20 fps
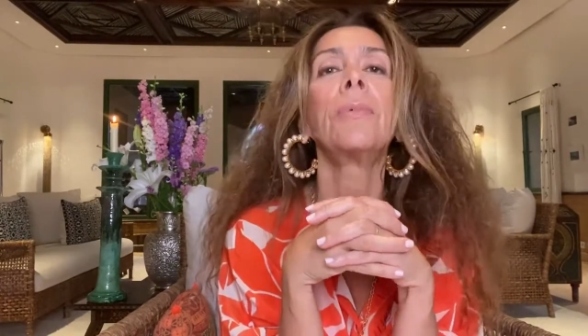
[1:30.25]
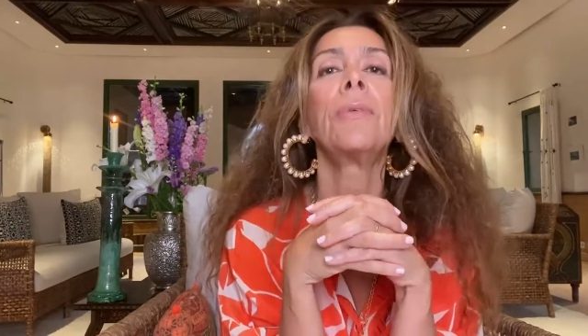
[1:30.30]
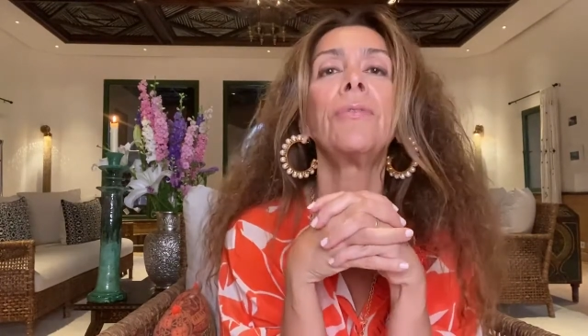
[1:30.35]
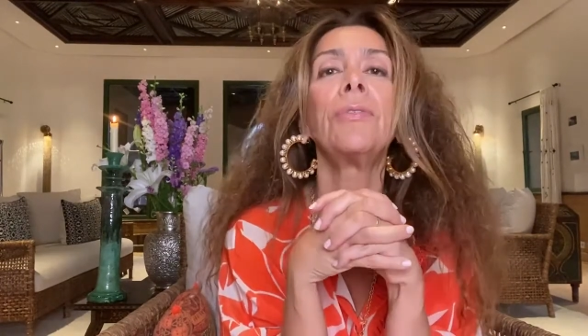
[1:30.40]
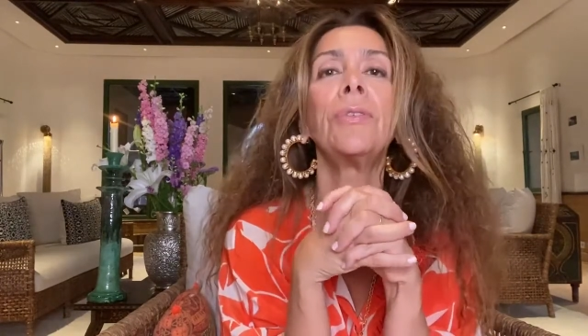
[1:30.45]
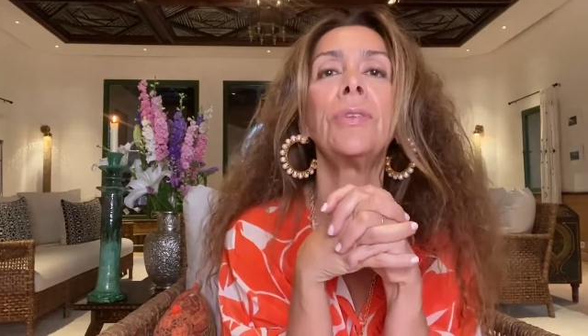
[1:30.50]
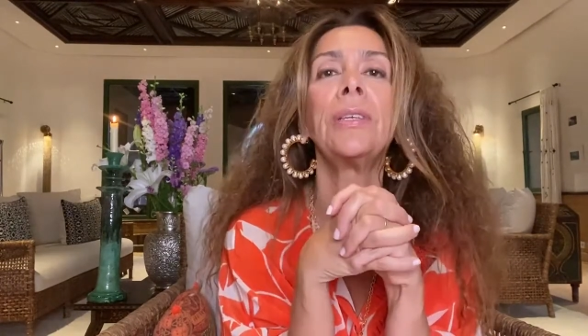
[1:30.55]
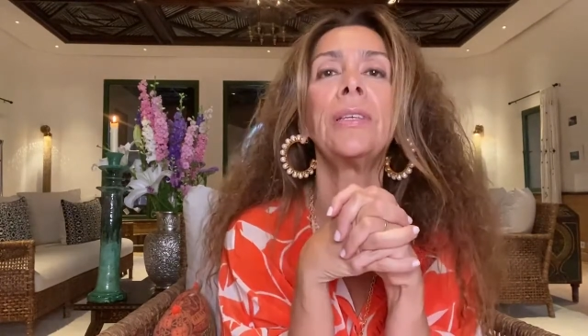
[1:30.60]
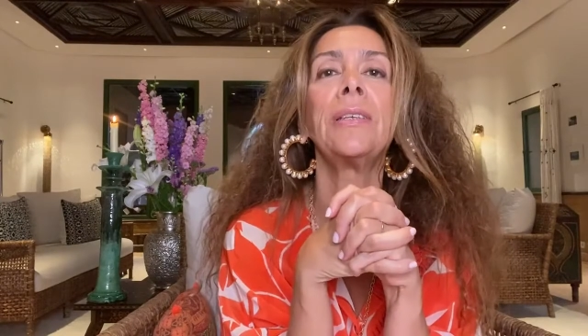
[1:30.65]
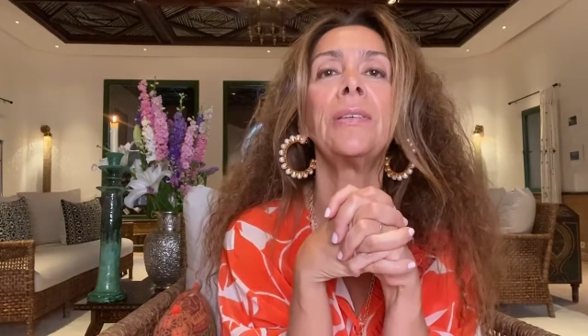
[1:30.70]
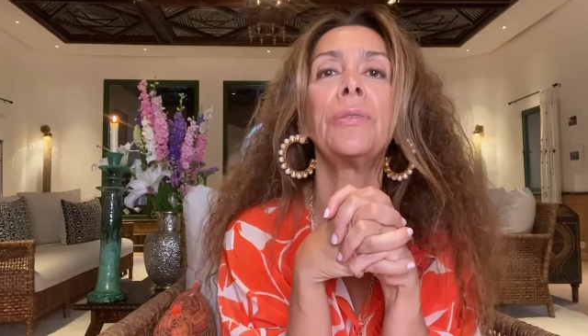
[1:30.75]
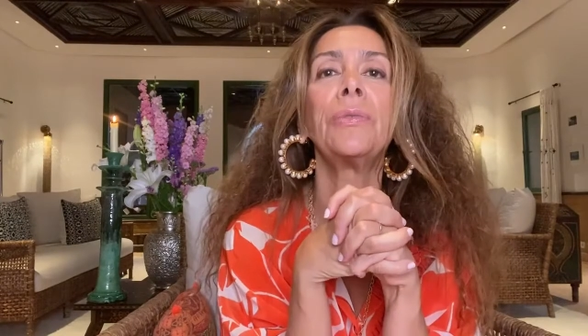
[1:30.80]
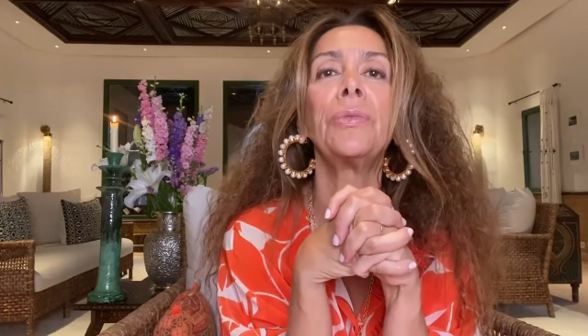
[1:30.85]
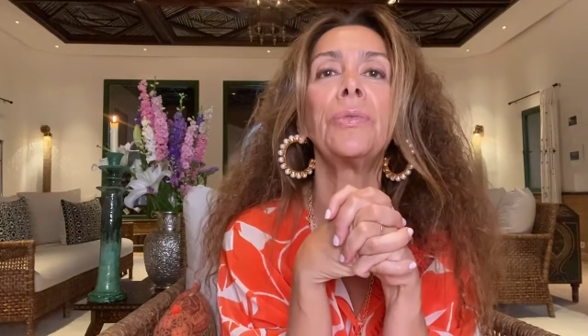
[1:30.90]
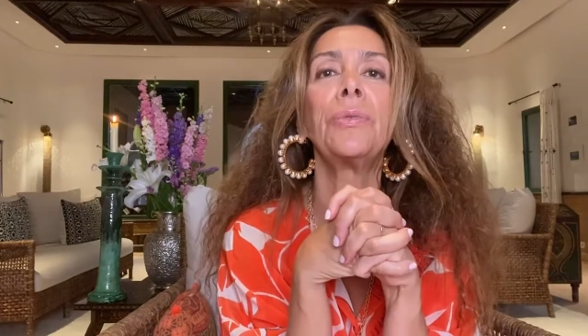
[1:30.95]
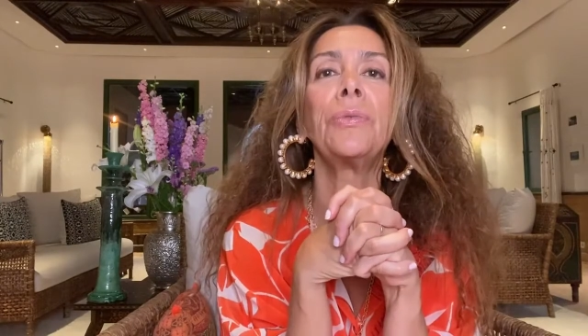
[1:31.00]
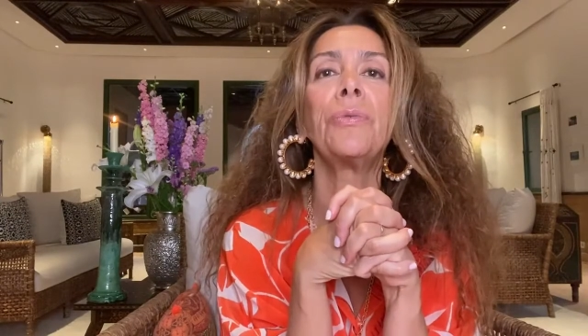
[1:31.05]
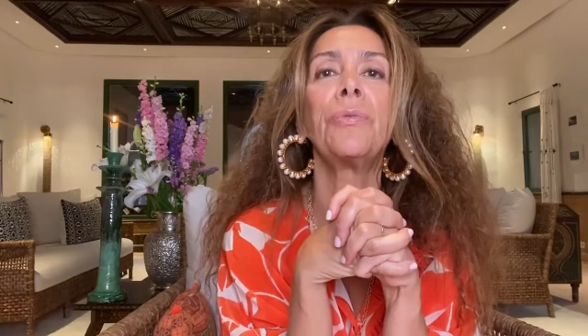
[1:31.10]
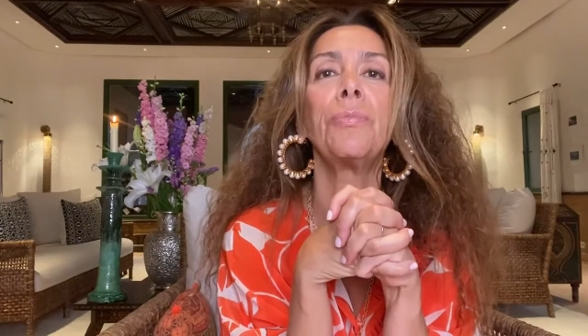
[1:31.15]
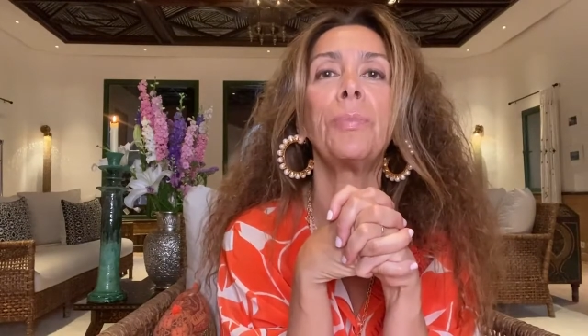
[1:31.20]
if you didn't
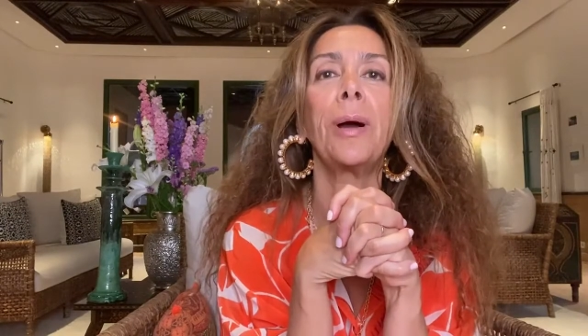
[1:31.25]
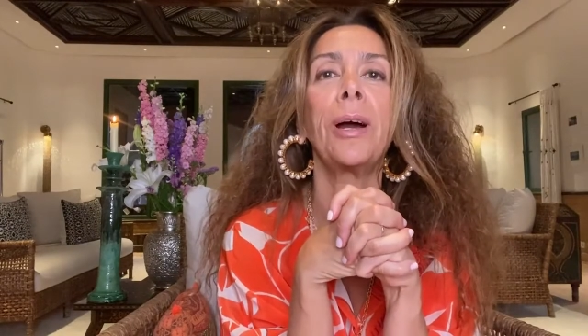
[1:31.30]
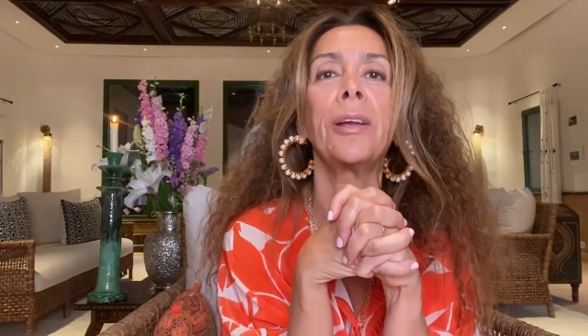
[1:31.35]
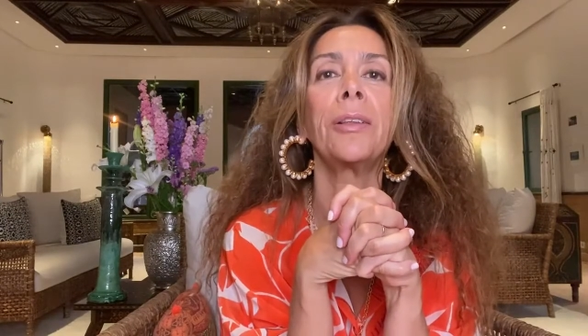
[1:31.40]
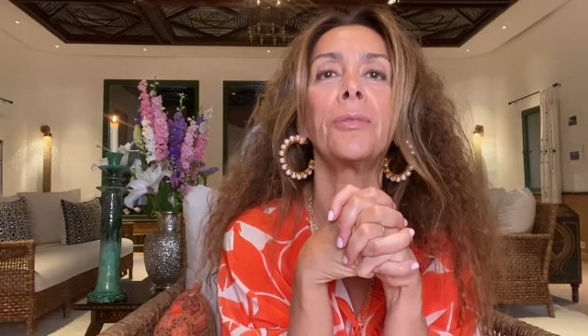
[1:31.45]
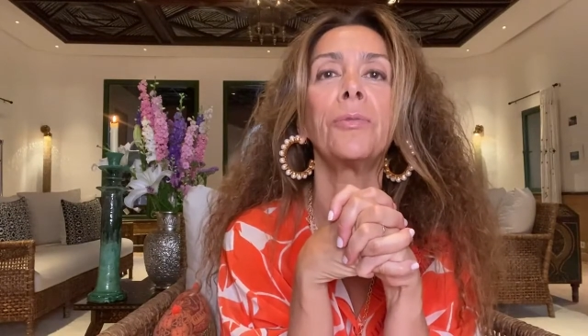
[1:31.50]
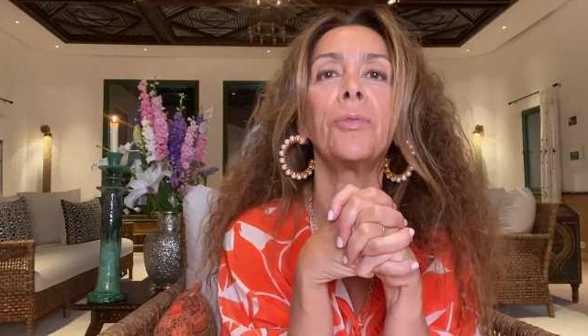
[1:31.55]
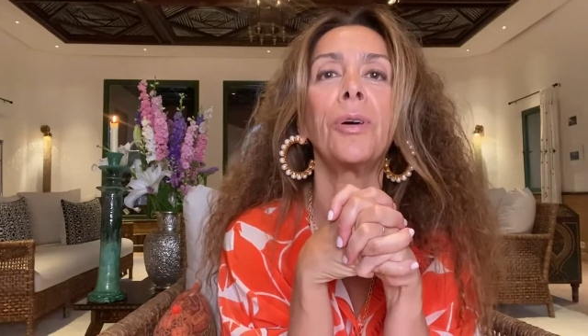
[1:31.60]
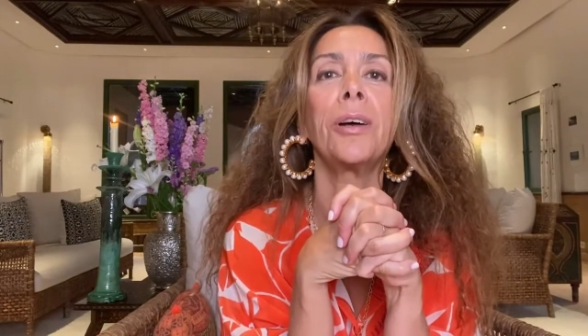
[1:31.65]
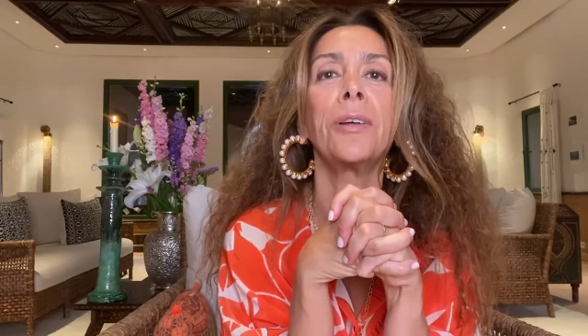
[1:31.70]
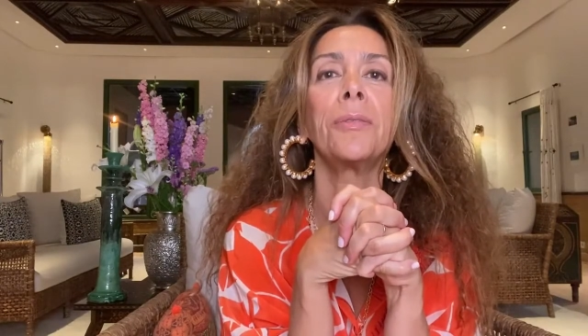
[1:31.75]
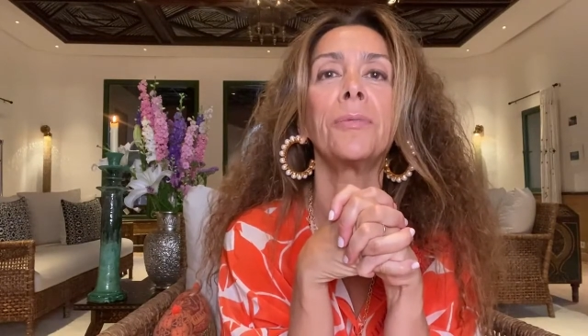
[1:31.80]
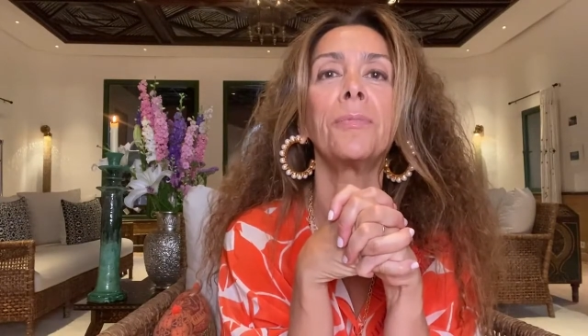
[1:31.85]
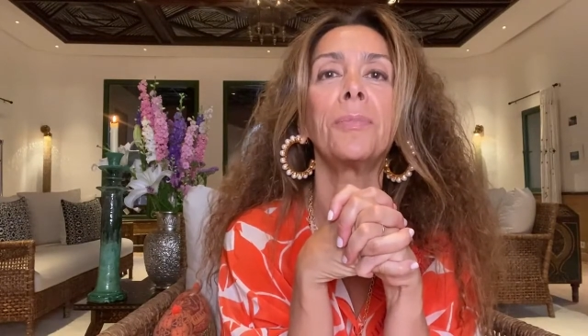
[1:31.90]
do part one,